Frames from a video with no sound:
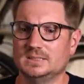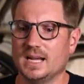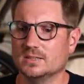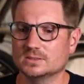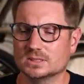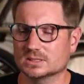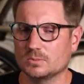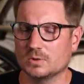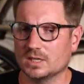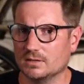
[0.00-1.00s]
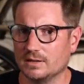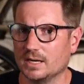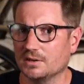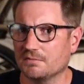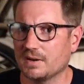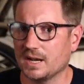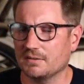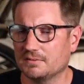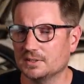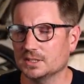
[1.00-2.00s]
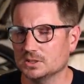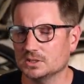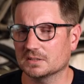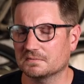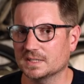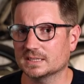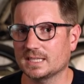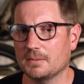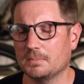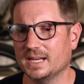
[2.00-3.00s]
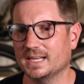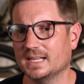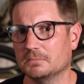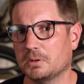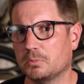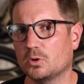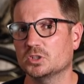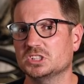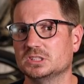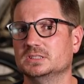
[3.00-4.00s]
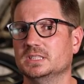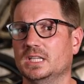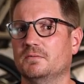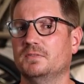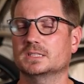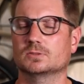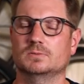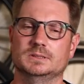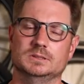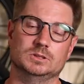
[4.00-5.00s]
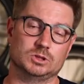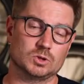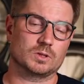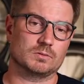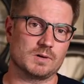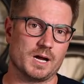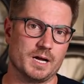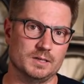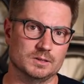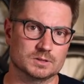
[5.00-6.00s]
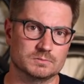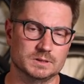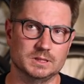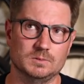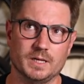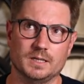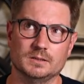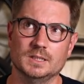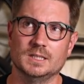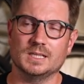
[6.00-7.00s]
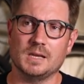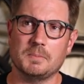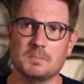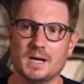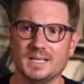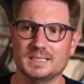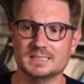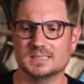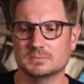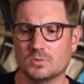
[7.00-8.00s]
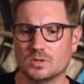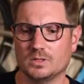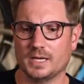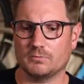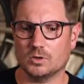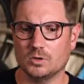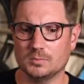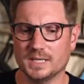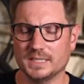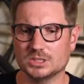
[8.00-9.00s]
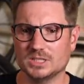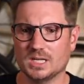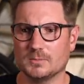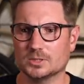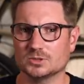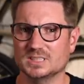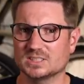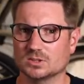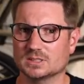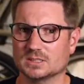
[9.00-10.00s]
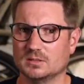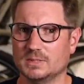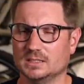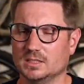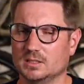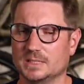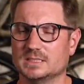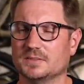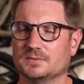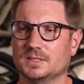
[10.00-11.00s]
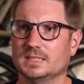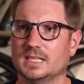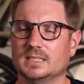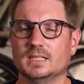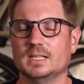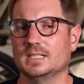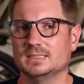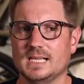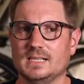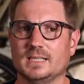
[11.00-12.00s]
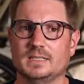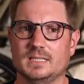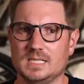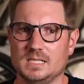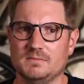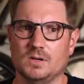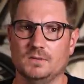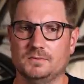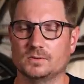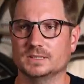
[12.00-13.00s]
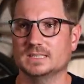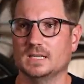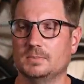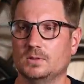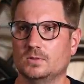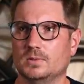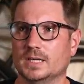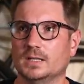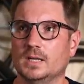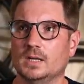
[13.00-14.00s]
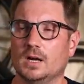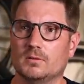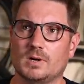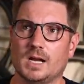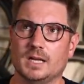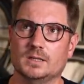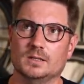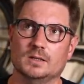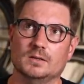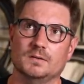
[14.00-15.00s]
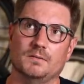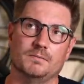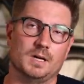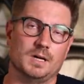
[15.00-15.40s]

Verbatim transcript: down to somewhere around 5 foot, you can fit that bike, and proportionally it fits really shorter riders really well. Keep in mind, this is more like road bike geometry, so it's going to be a little bit different than, say, like the Nevo, for example, where a rider